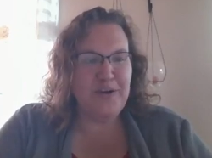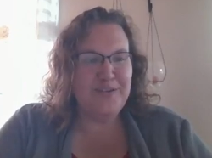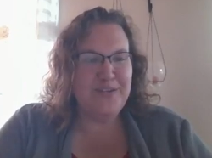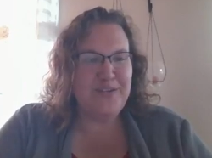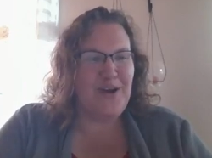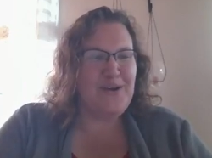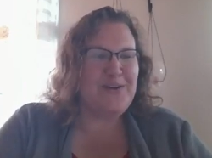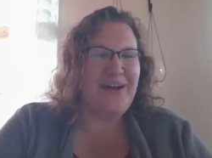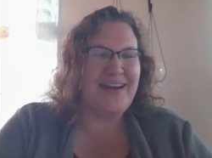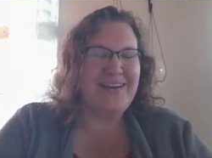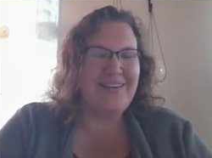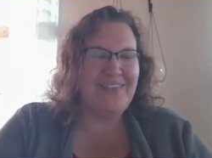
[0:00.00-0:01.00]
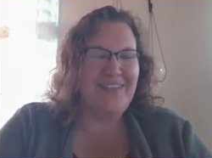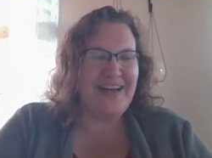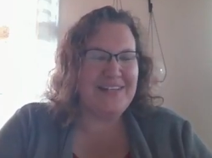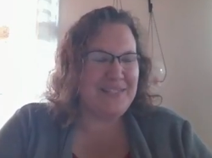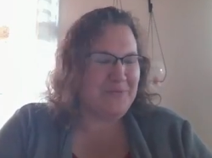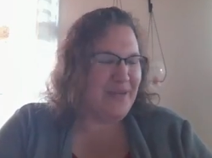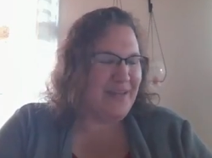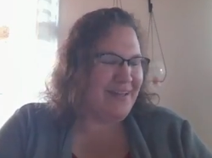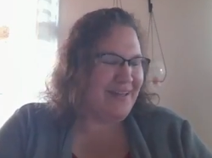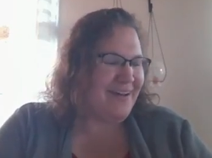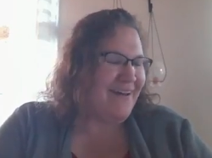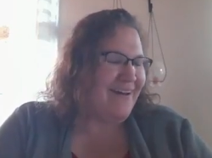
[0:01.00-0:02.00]
You saw her on here last
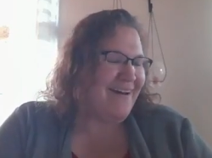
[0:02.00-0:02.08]
week.